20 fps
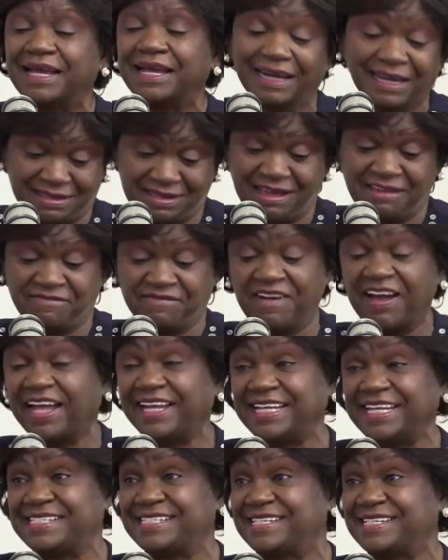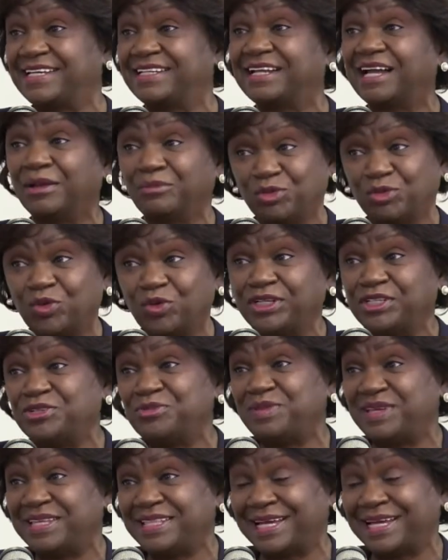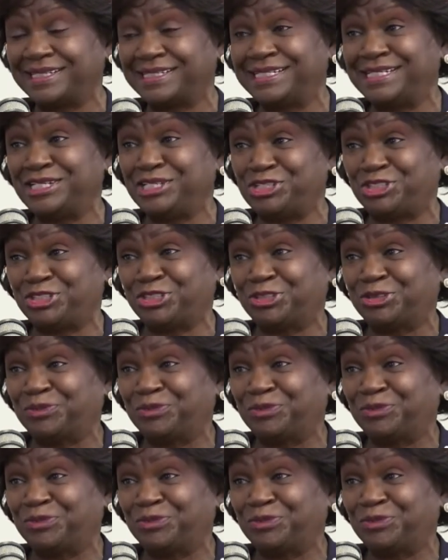I finally said, I'm going to be that teacher.